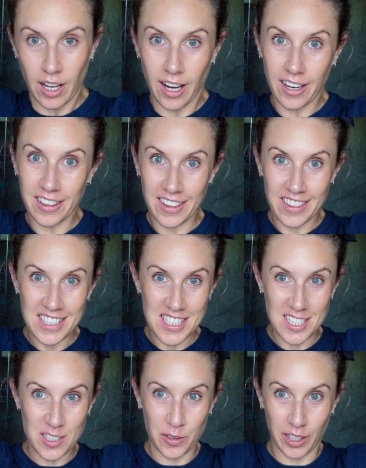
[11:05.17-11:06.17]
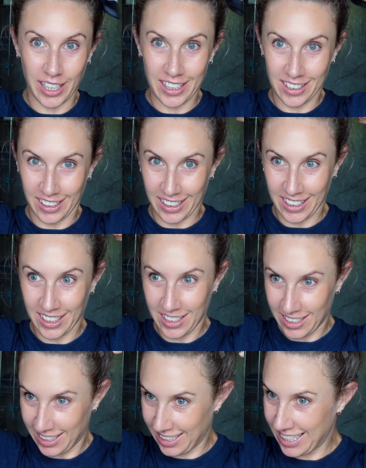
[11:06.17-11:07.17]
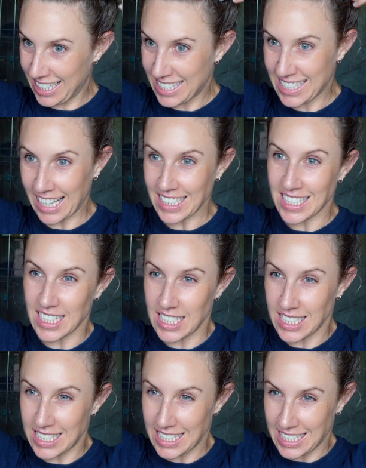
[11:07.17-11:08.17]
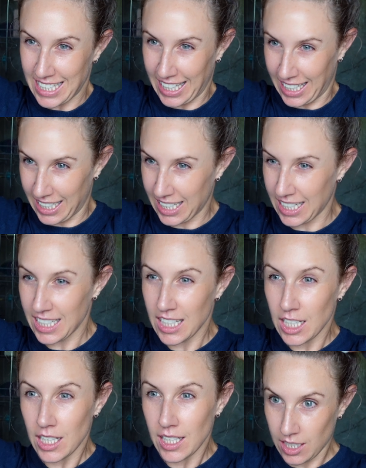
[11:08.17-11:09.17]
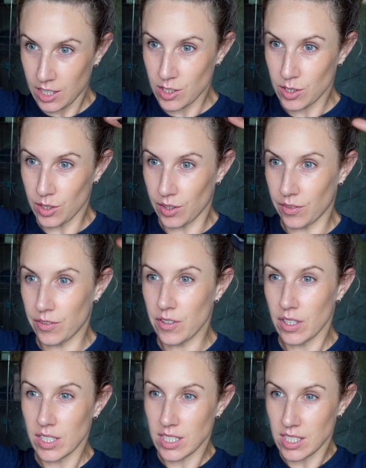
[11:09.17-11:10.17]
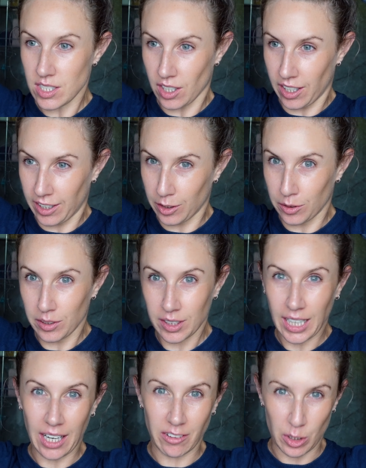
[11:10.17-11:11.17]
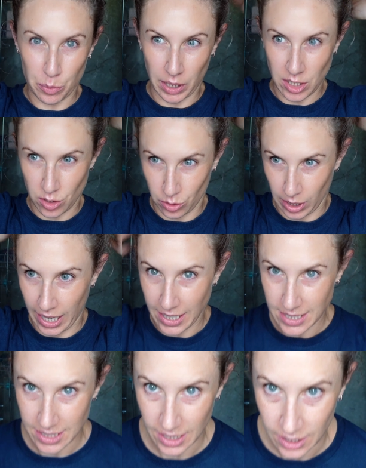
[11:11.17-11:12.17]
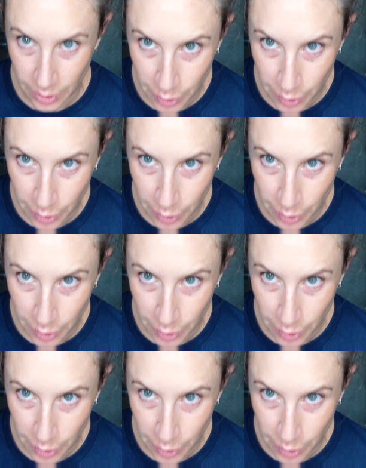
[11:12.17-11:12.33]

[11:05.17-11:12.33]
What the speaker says: And I think this is quite like Sex and the City sort of style, Carrie Bradshaw-esque.